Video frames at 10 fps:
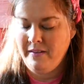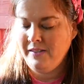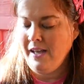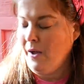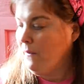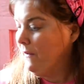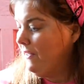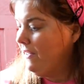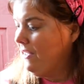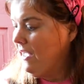So,
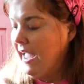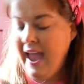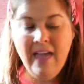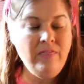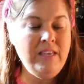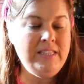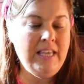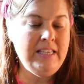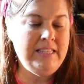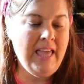and this
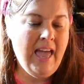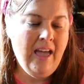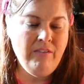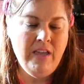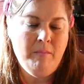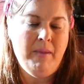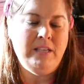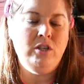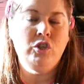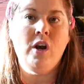is the heavy
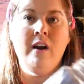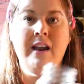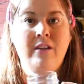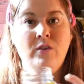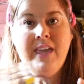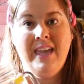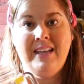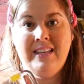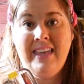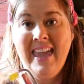mason jar. Now you
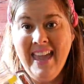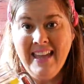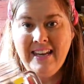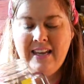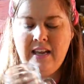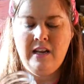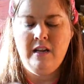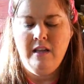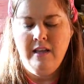can't can in it.